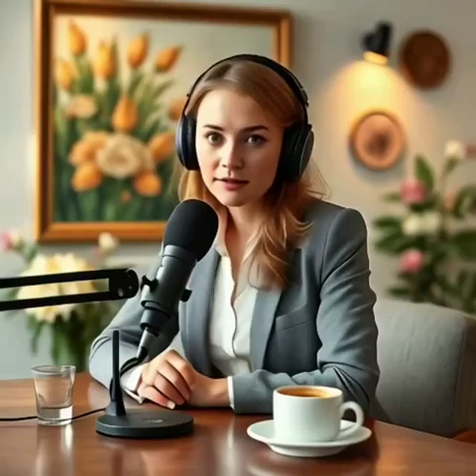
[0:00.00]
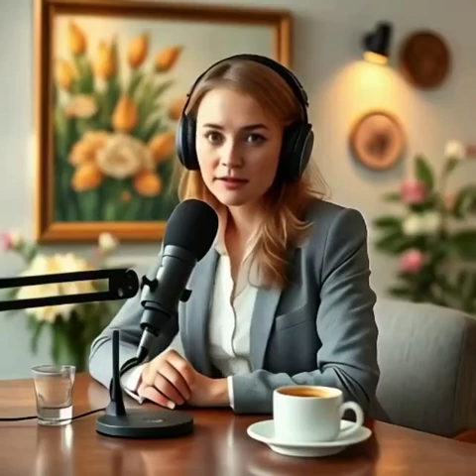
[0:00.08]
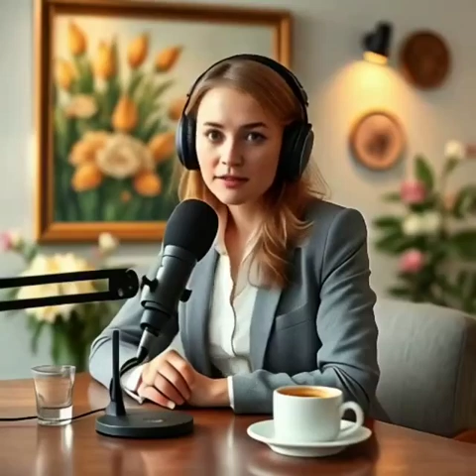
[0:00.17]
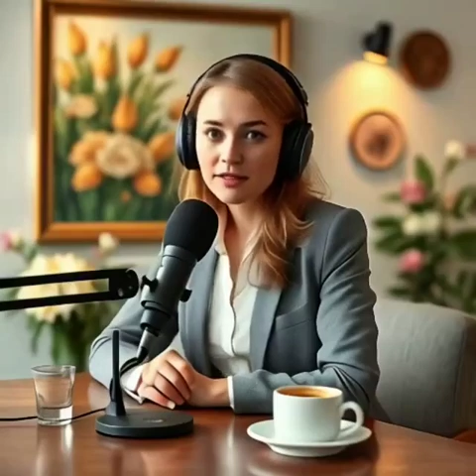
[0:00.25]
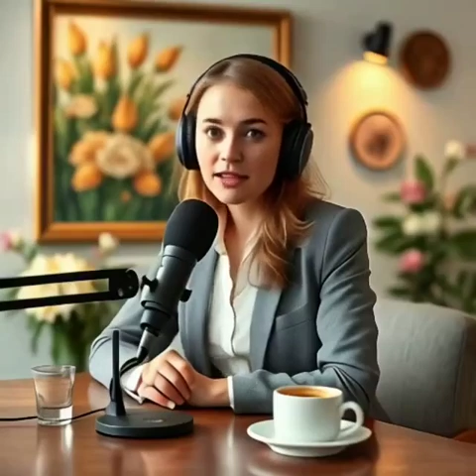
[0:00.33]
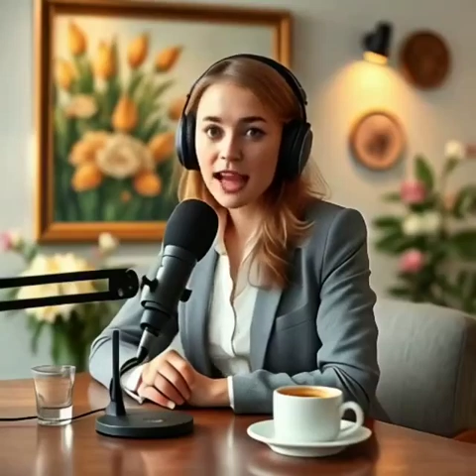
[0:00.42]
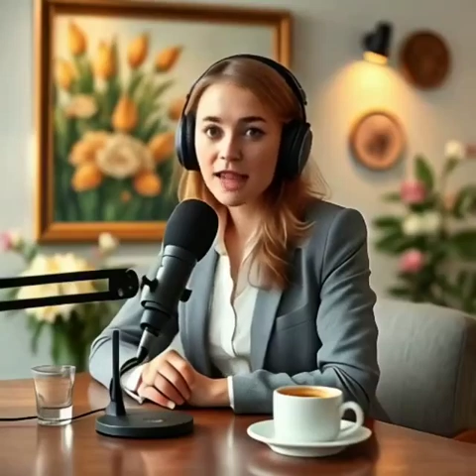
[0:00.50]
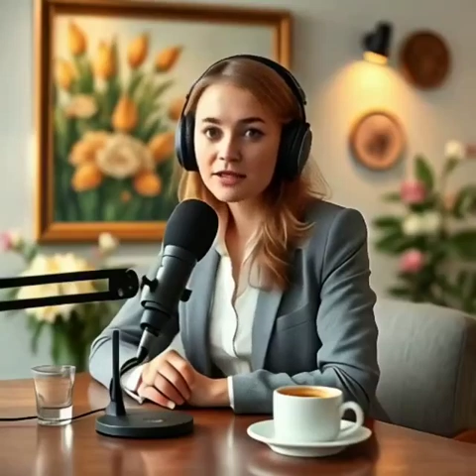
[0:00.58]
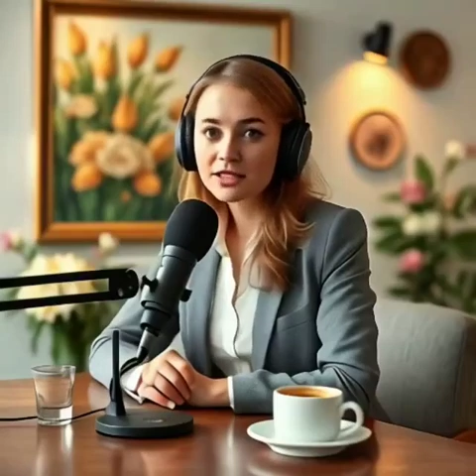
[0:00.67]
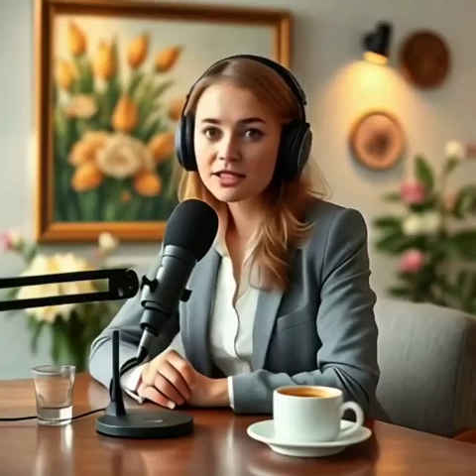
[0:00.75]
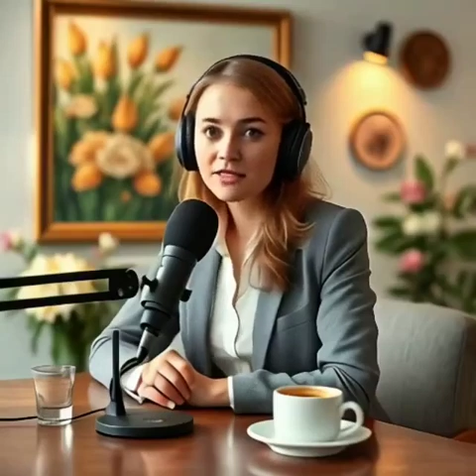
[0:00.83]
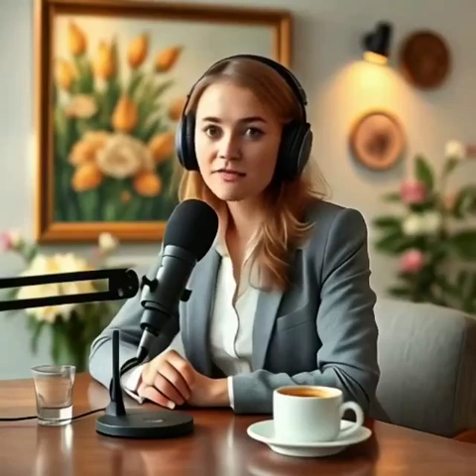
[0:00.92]
The
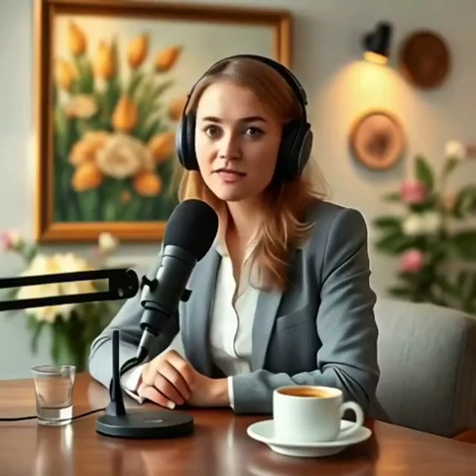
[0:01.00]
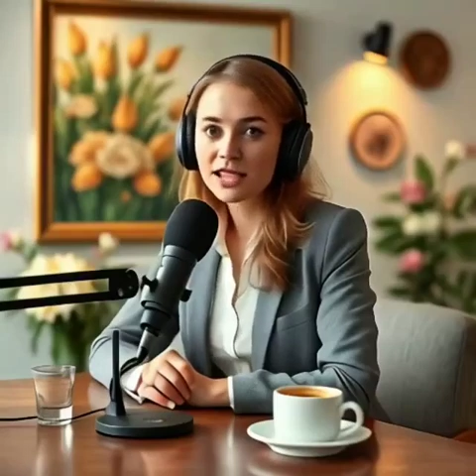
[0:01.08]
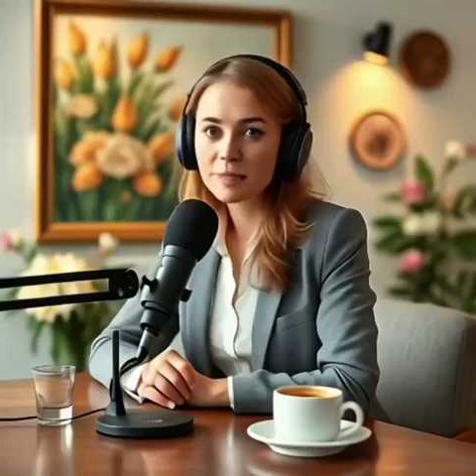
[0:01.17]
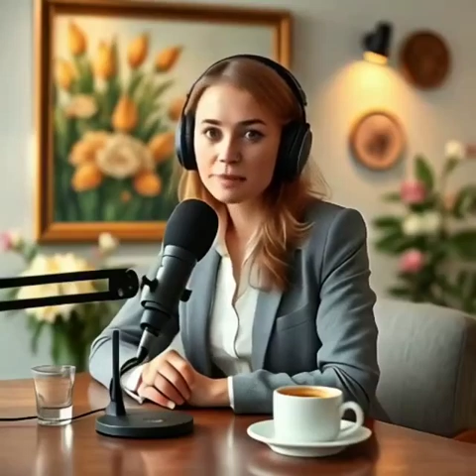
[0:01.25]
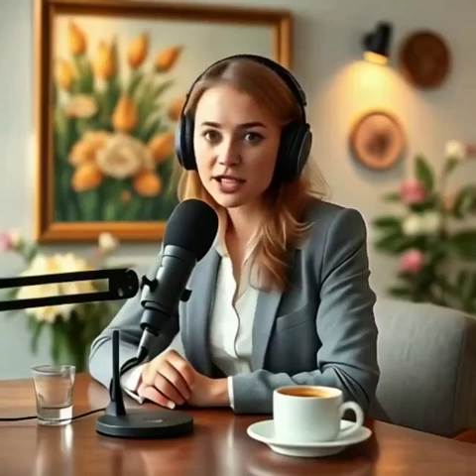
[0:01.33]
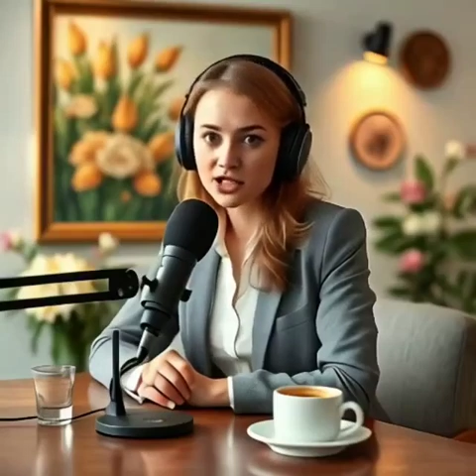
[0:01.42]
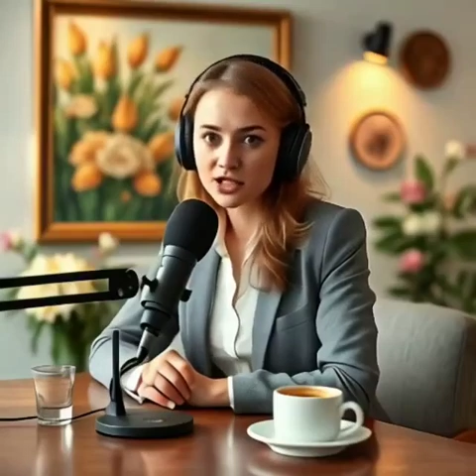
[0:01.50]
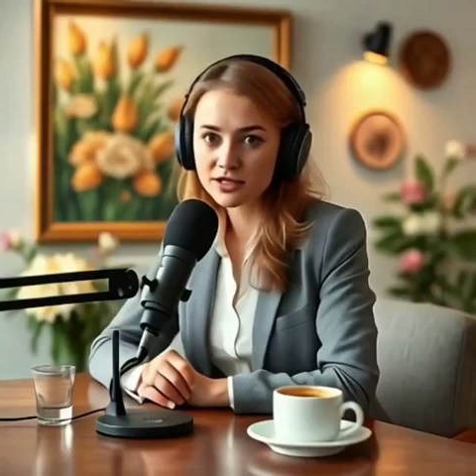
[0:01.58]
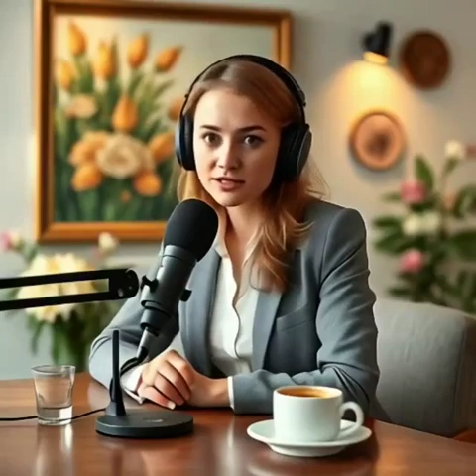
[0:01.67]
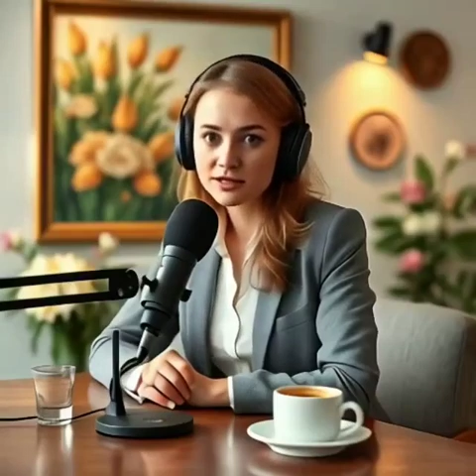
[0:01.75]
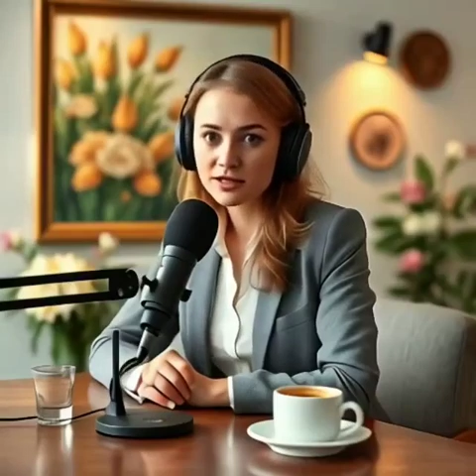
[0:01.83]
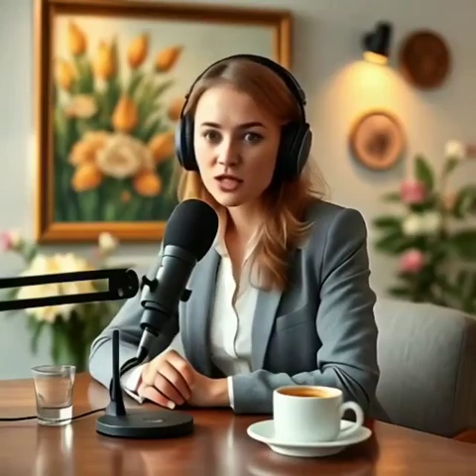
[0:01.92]
narrative is
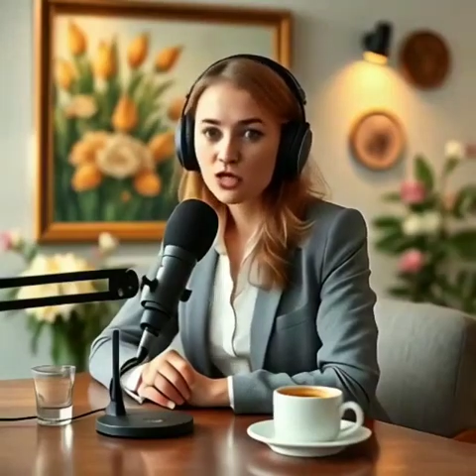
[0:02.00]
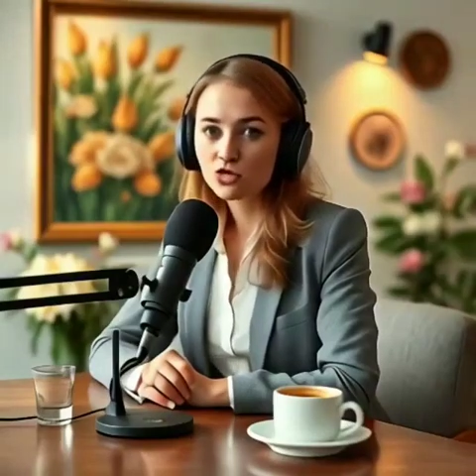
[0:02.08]
ambitious,